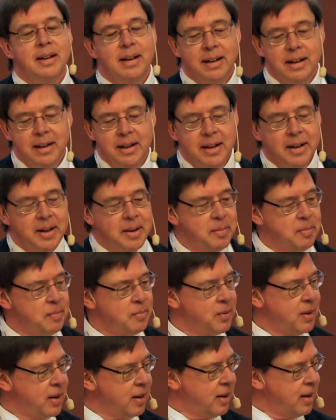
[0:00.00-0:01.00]

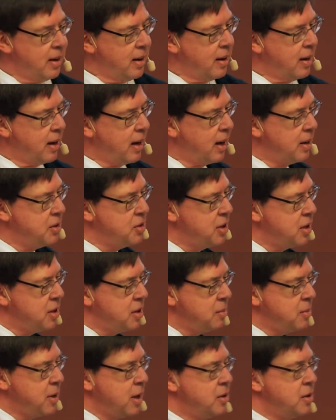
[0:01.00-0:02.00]
On
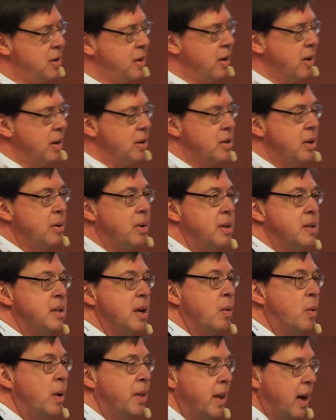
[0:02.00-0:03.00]
systems engineering, so I want to
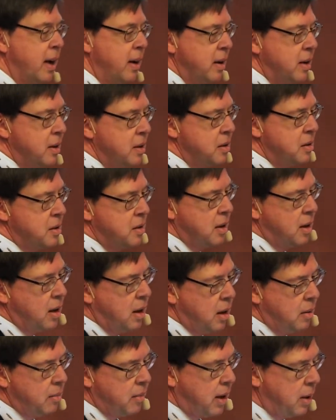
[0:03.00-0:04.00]
say what that is.
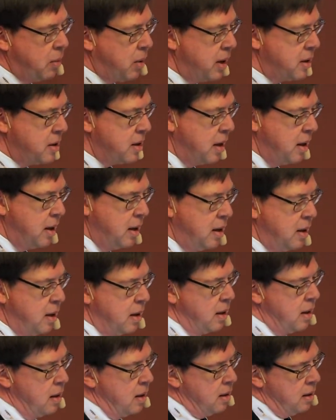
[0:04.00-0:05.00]
I want to say,
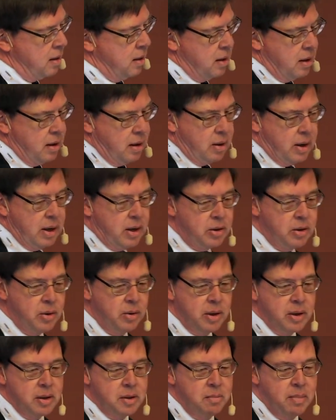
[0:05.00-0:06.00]
I could
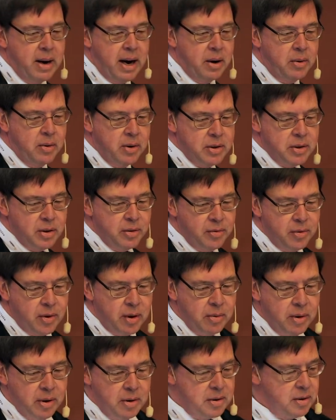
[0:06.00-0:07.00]
do this backwards or
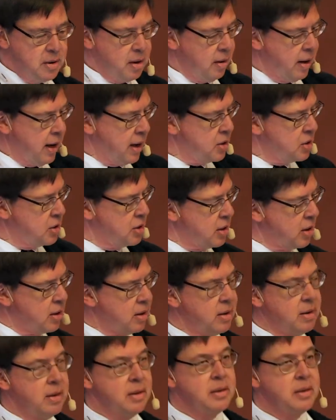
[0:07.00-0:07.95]
forwards. The last chart